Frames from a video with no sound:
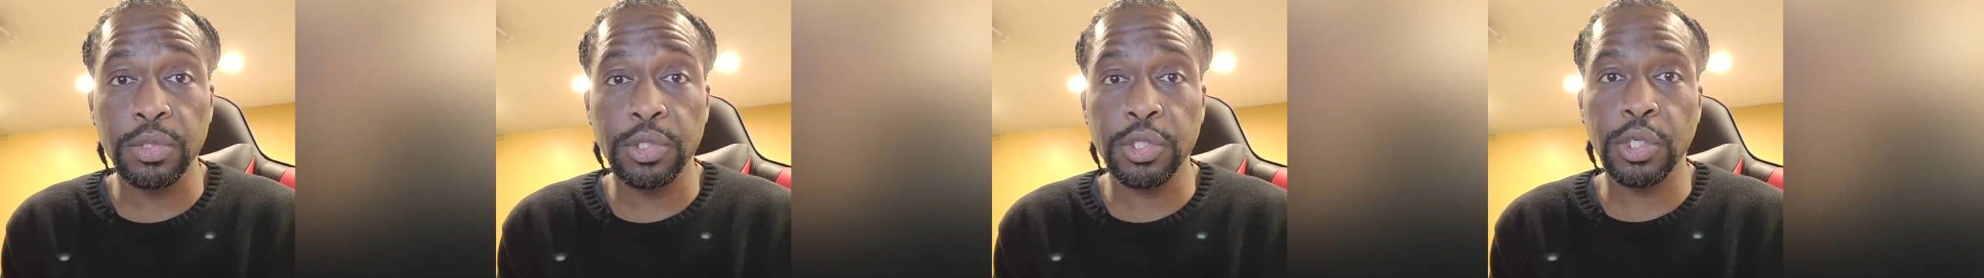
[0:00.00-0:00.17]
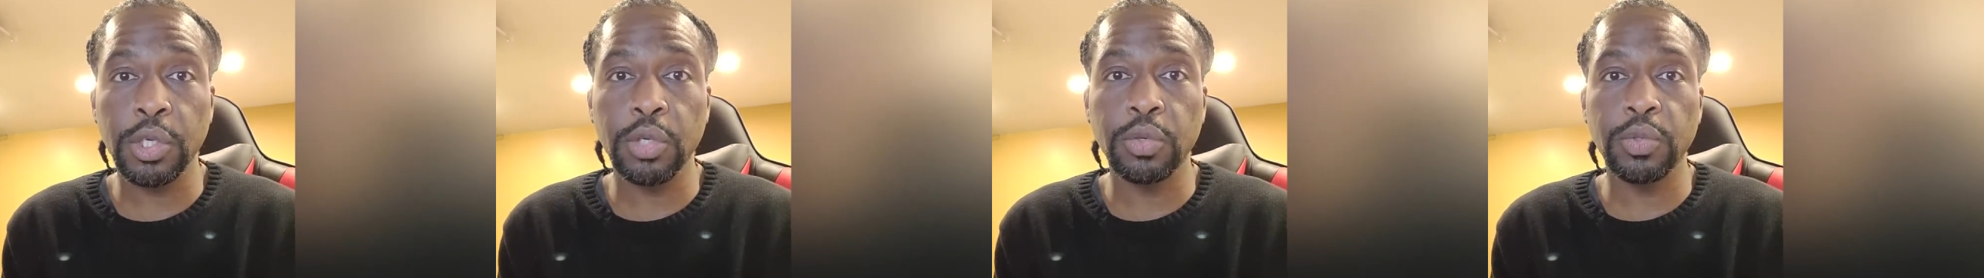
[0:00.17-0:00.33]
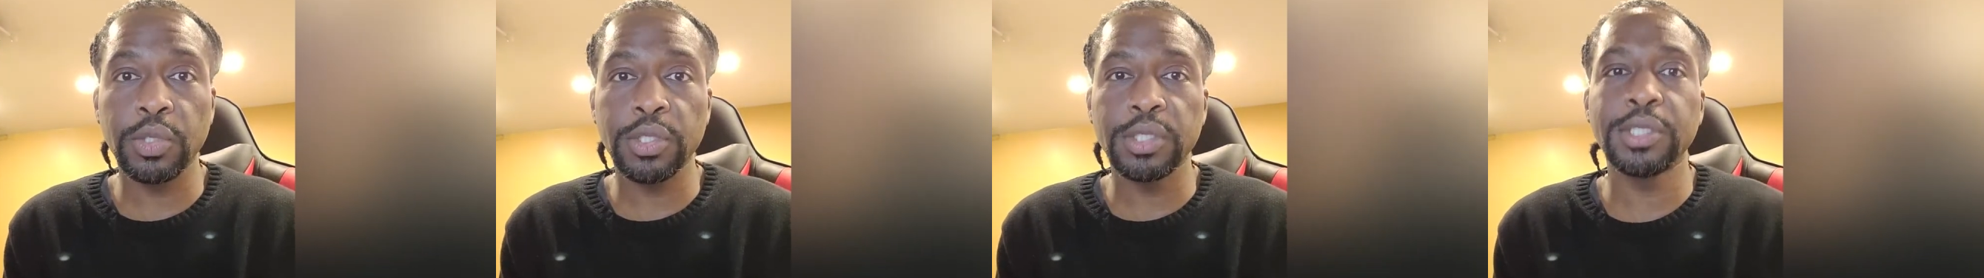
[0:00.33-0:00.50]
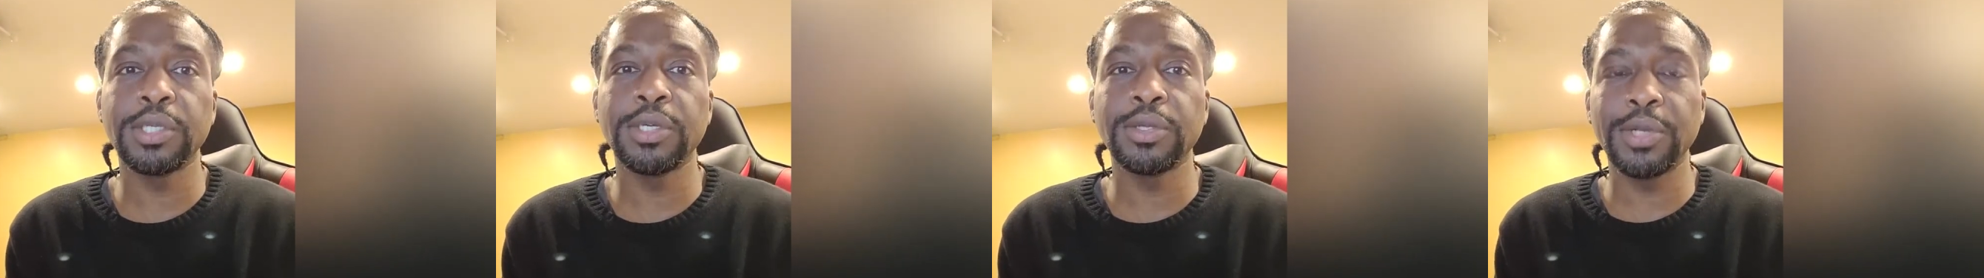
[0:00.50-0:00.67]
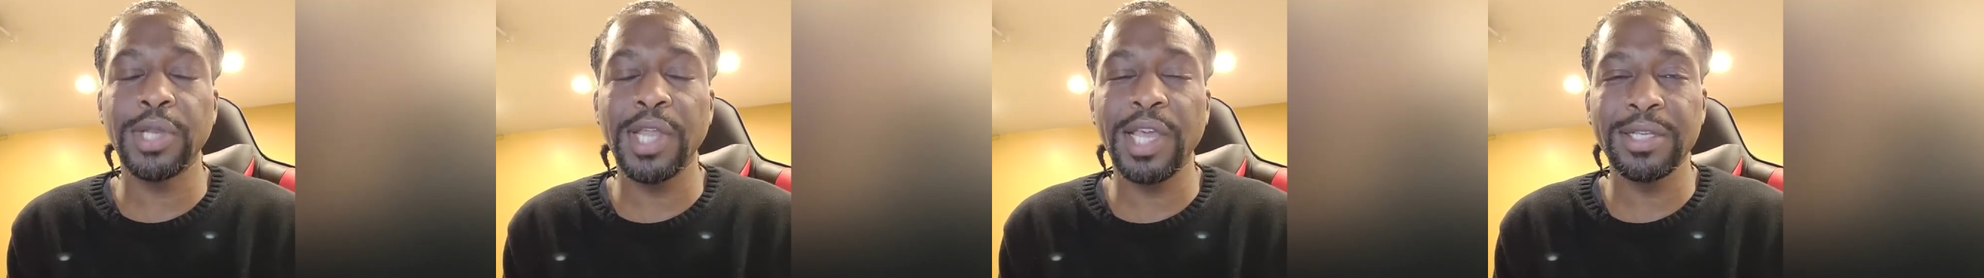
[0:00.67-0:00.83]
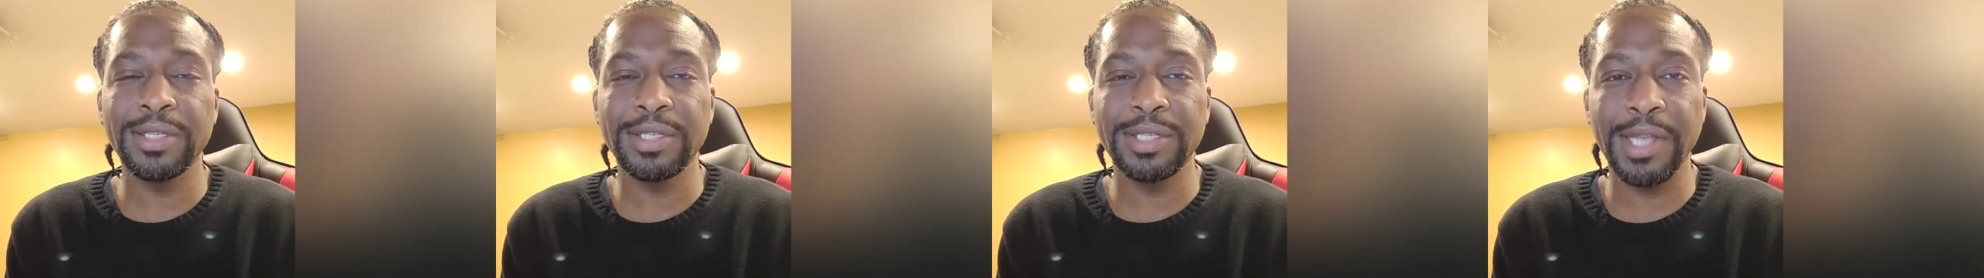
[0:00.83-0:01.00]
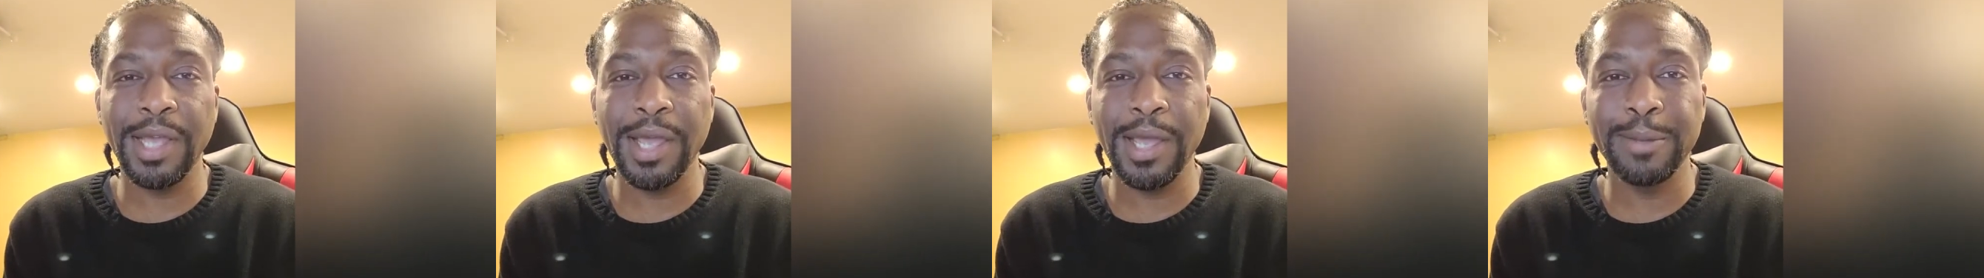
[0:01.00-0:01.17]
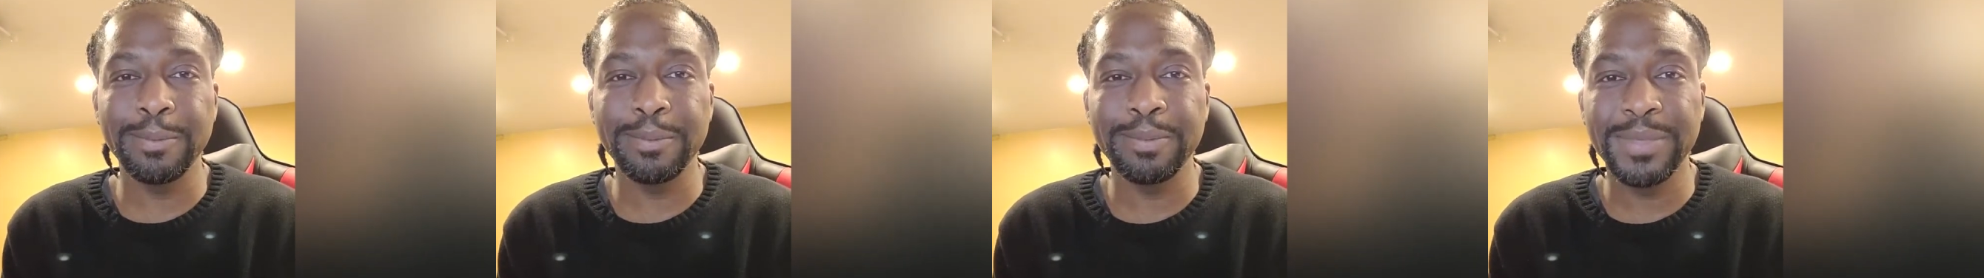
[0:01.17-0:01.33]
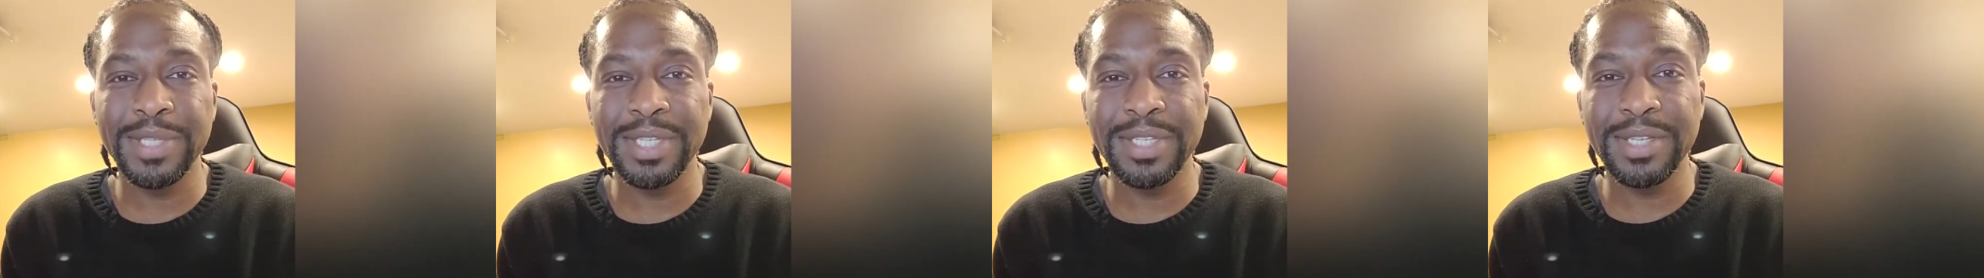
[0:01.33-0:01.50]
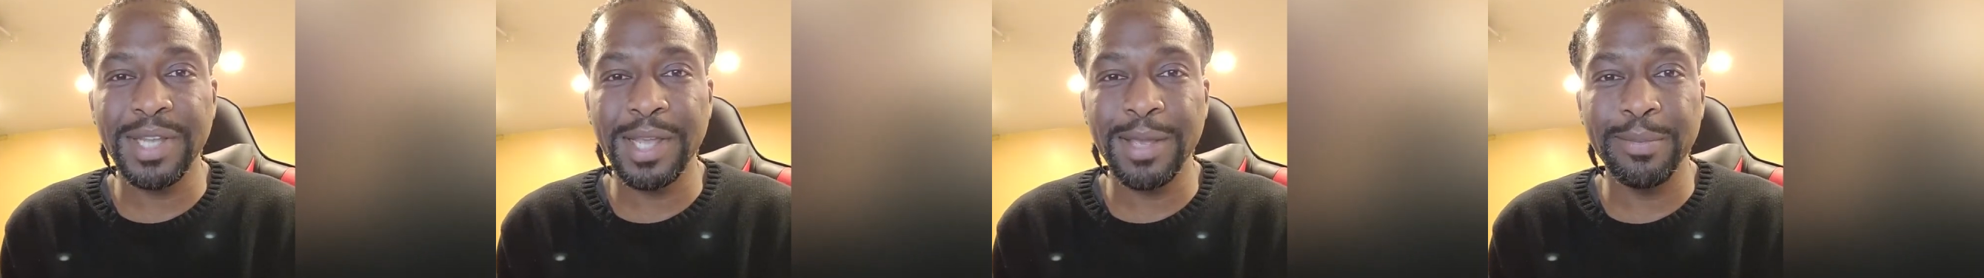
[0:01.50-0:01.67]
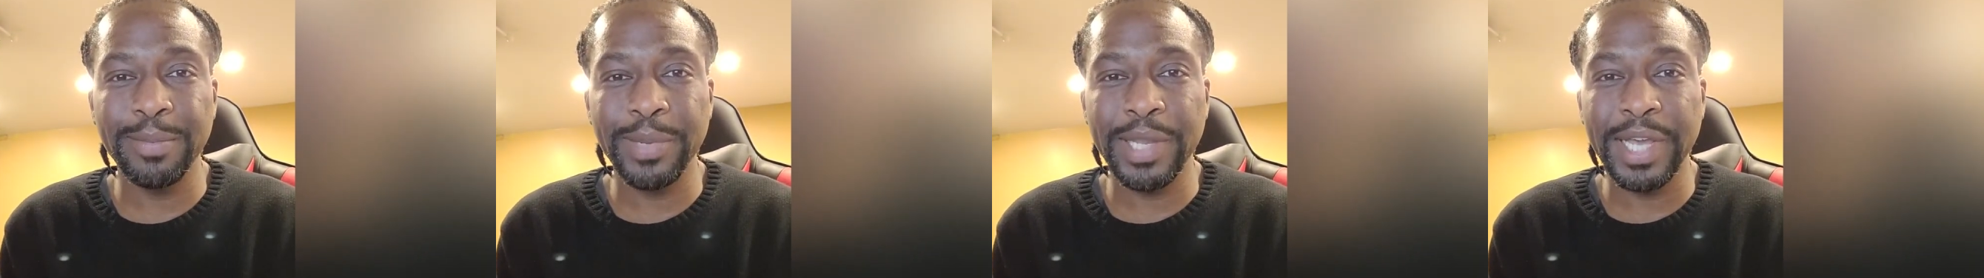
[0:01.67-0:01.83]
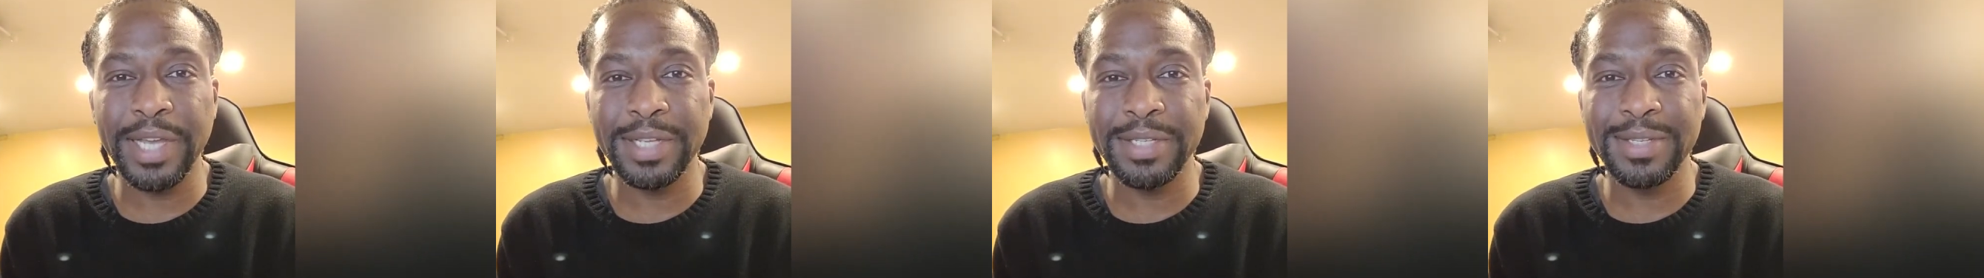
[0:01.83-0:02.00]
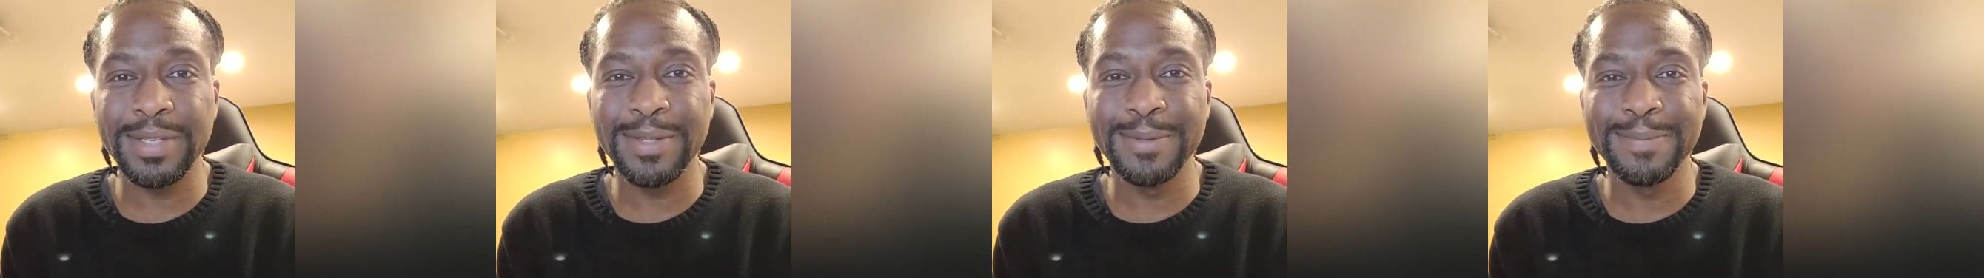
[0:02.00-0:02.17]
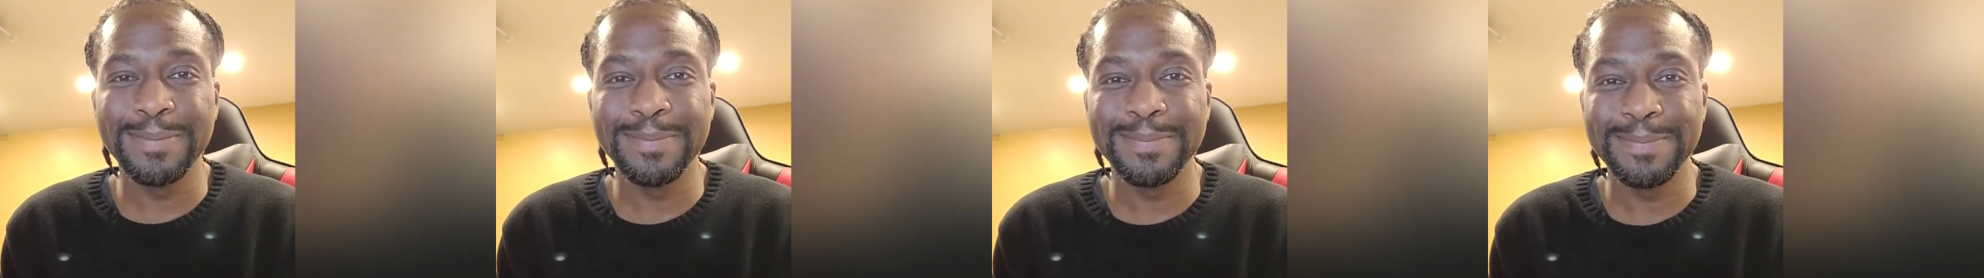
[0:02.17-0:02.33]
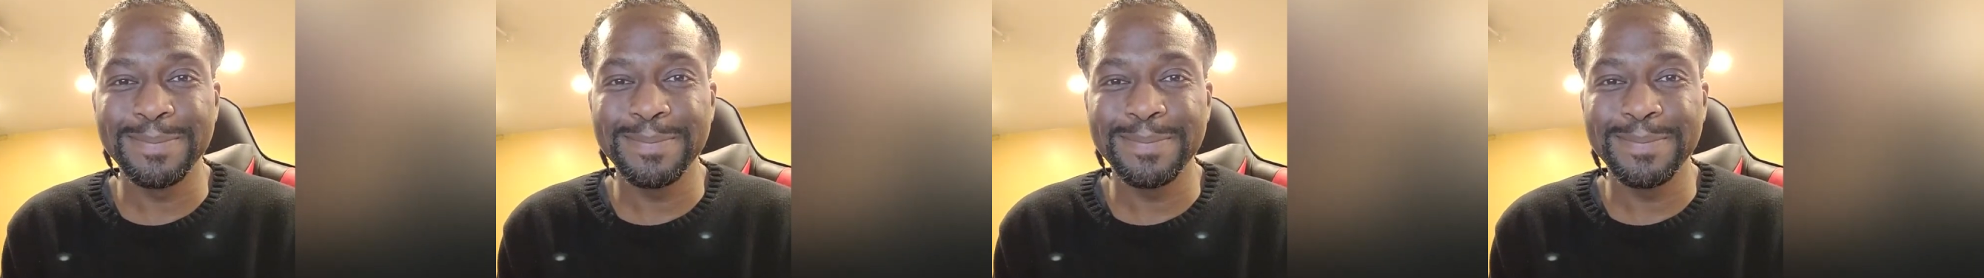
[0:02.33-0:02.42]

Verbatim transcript: So until next time, stay blessed.